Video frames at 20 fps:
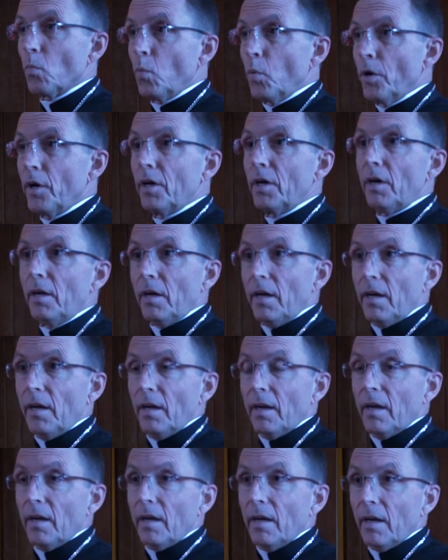we're
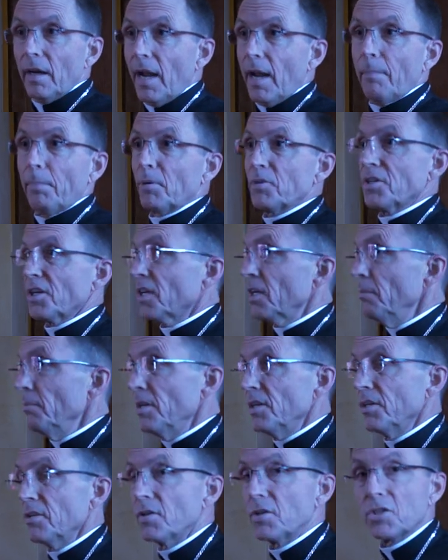able to come
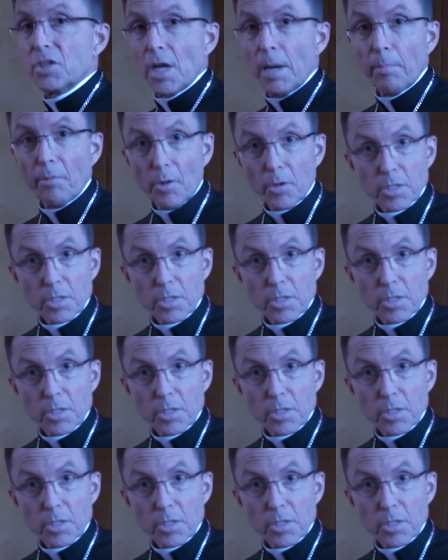into this chapel,